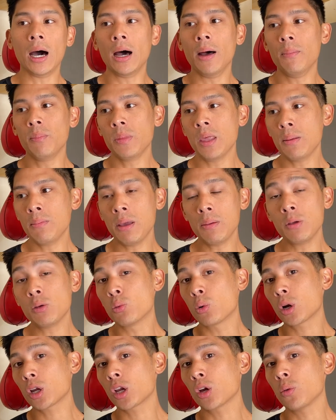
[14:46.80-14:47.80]
Then maybe
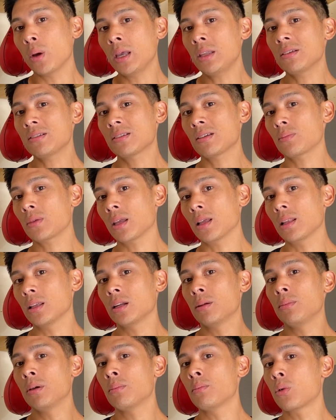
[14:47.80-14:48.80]
work your way into something a little
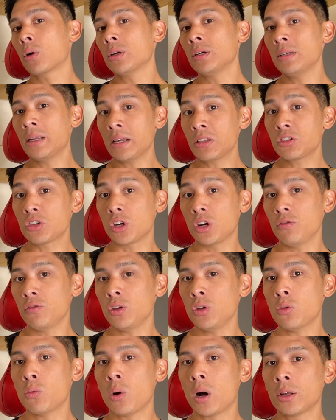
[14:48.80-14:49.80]
bit more denser if
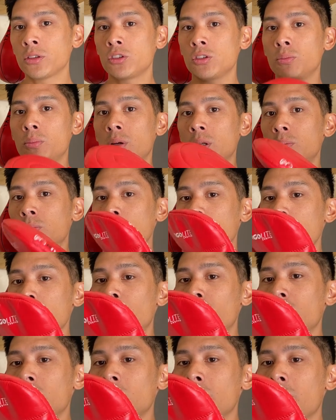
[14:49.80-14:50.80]
you want to, but do
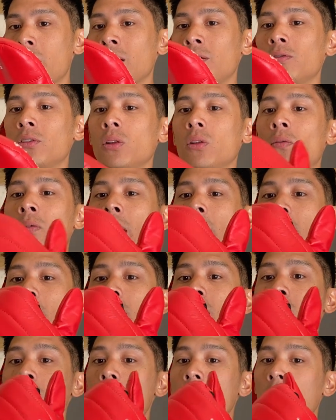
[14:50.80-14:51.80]
be mindful of that.
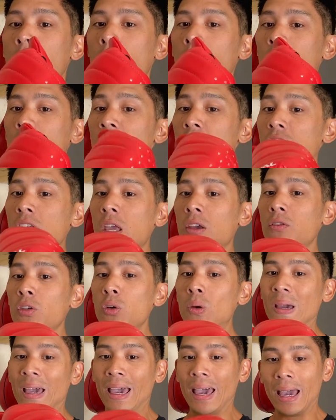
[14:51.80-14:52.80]
But these give
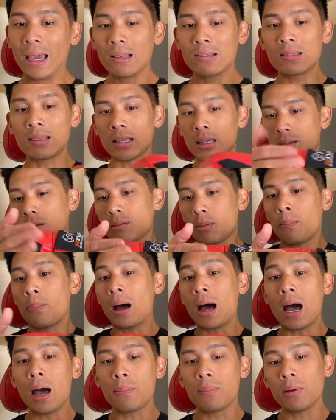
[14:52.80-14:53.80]
you excellent
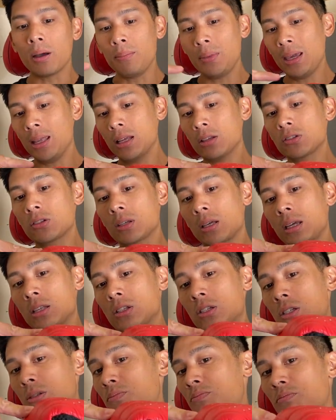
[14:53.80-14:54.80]
pop. I mean,
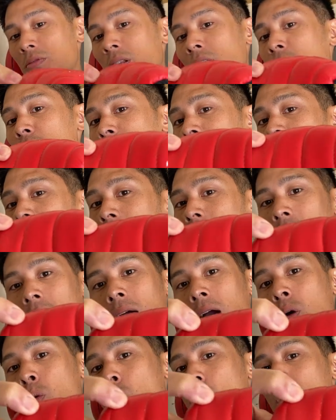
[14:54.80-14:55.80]
it's literally a
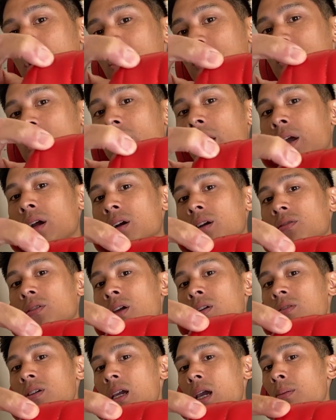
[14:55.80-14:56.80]
1/4-inch layer of
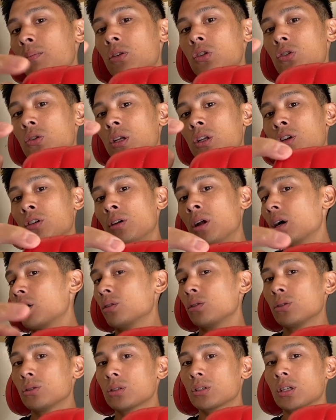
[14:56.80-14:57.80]
EVA between your
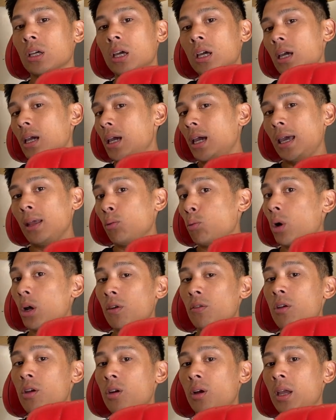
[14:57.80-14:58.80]
knuckles and whatever
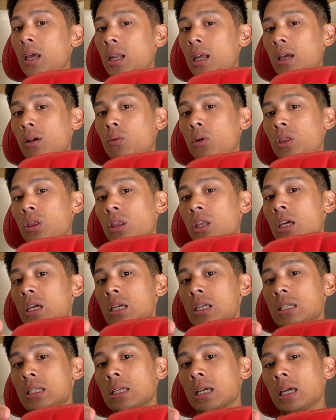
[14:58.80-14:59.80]
you're hitting with
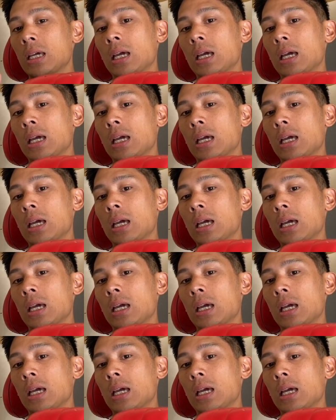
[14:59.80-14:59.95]
these.